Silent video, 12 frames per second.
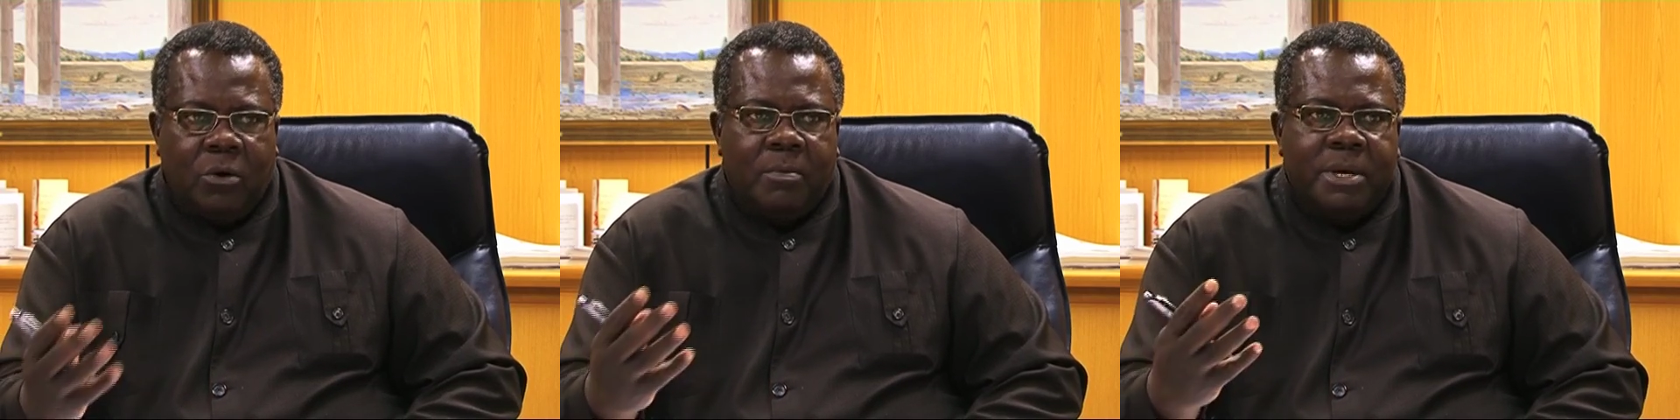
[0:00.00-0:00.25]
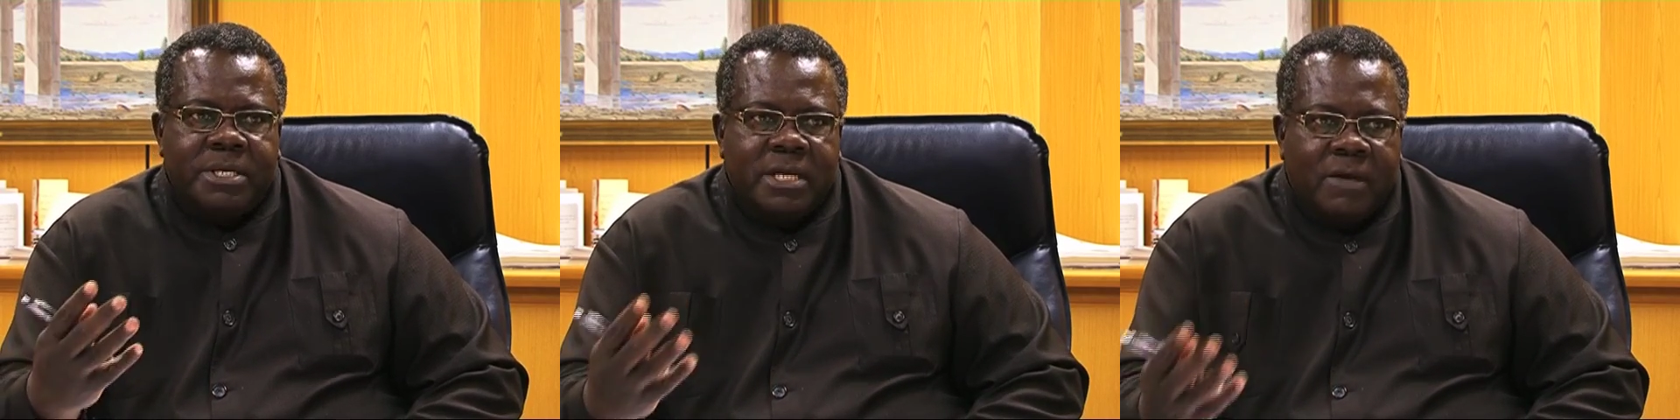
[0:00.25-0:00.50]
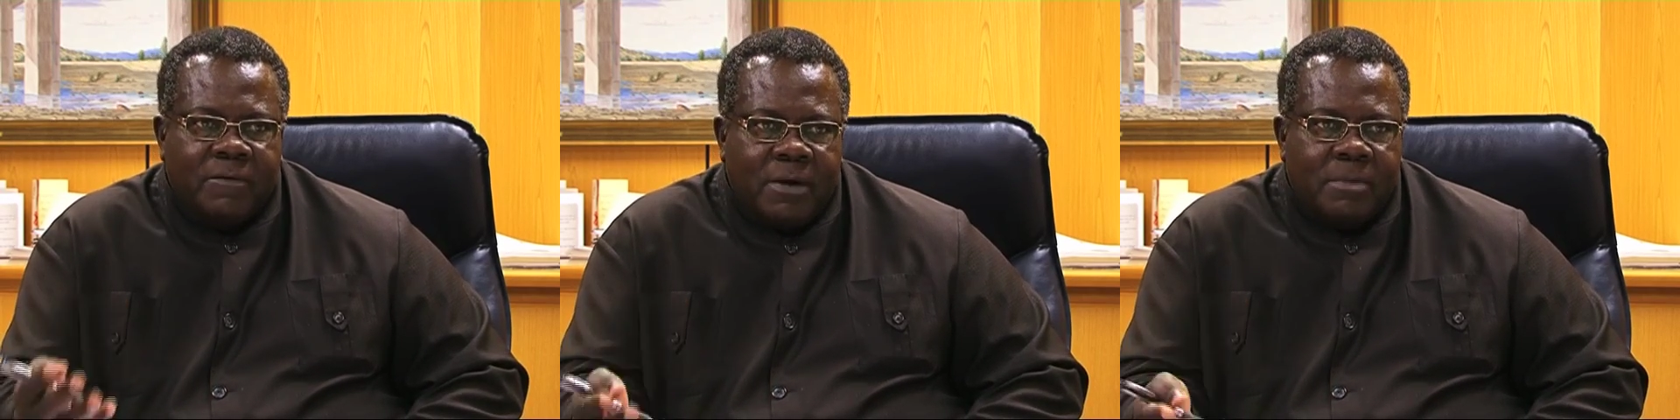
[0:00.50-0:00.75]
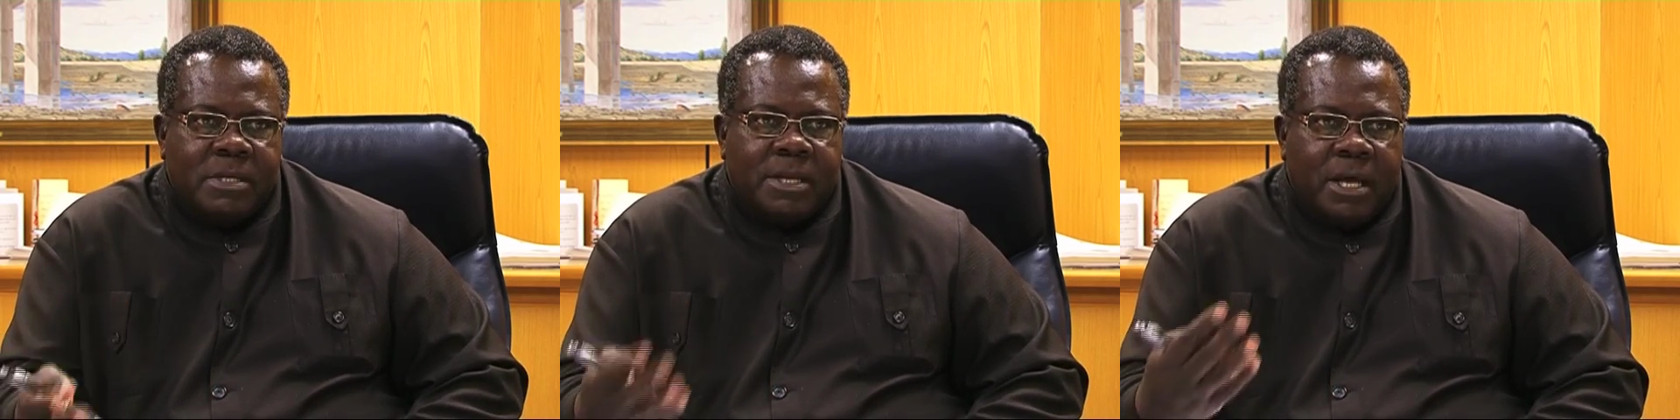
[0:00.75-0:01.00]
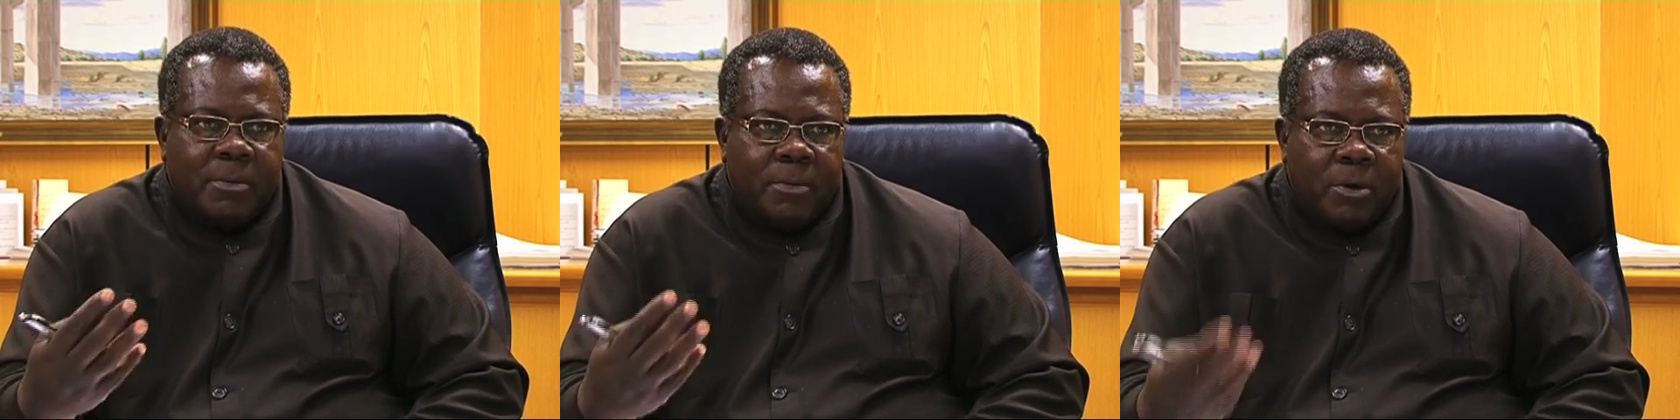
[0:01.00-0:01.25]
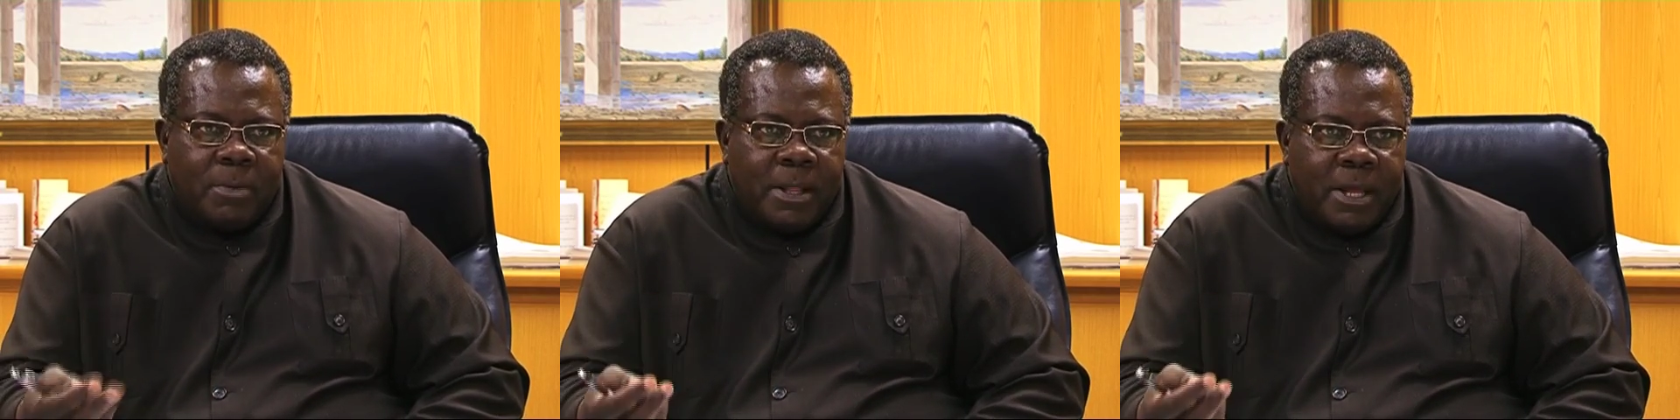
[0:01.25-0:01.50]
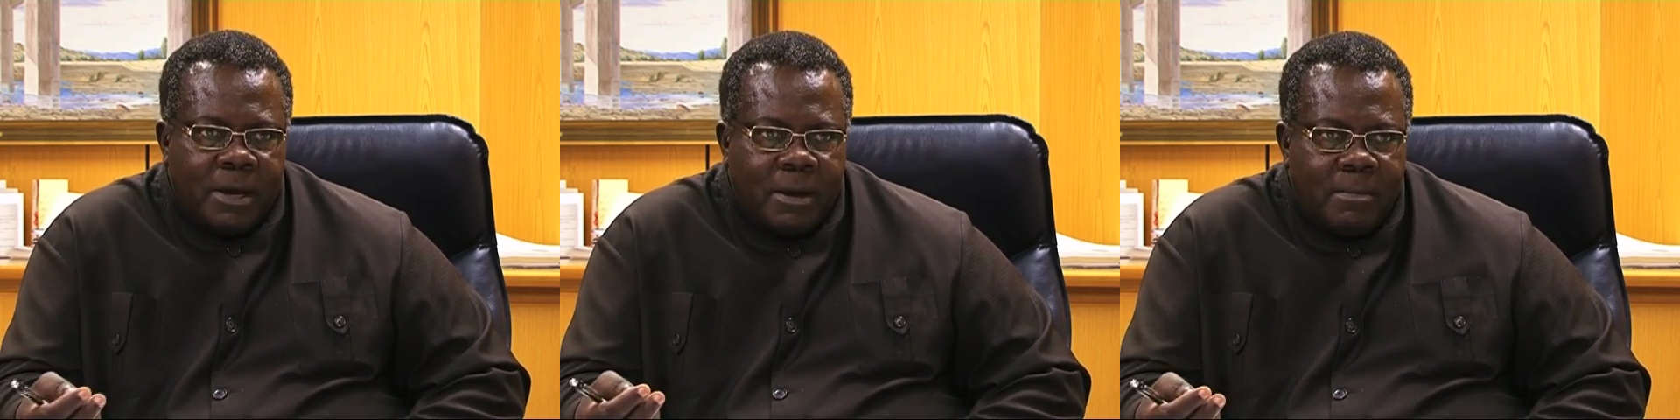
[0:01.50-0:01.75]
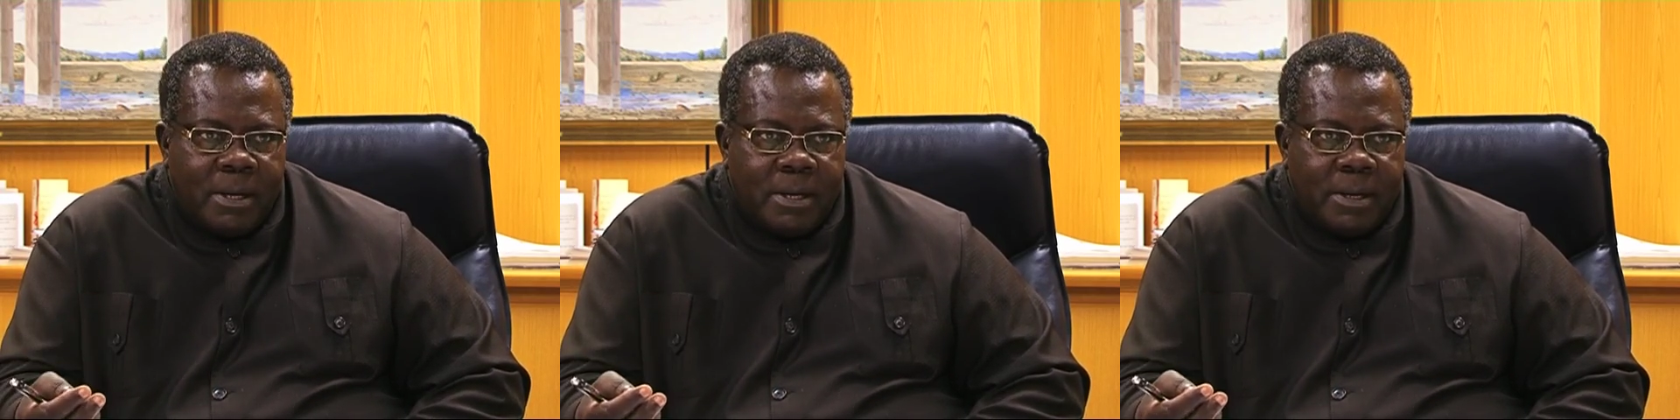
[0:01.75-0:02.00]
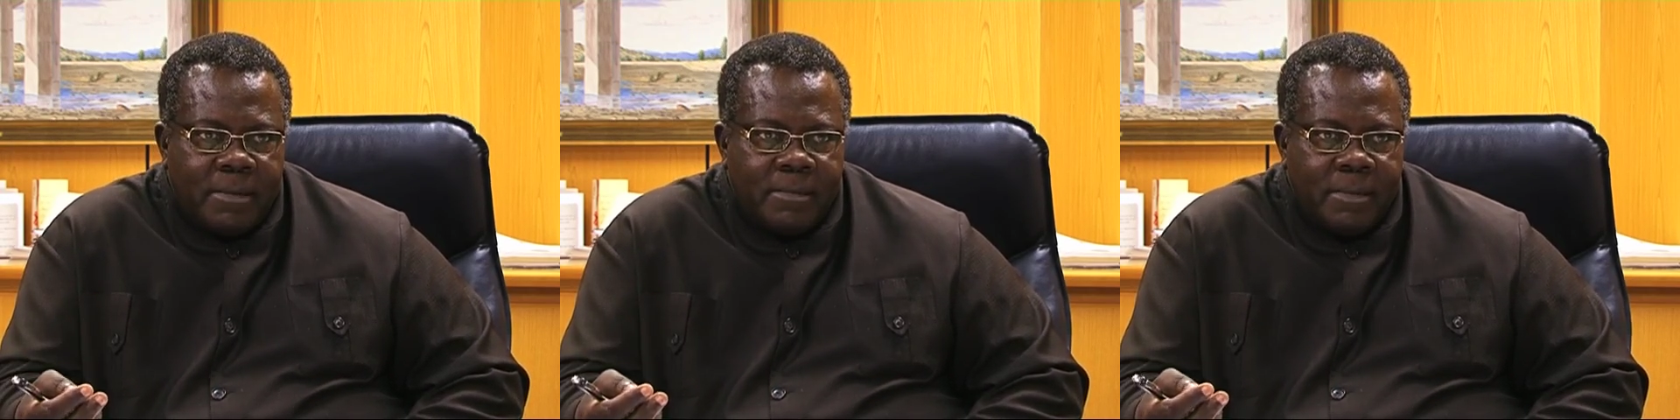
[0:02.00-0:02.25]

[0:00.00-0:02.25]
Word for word: commercial farms that are bought by the government.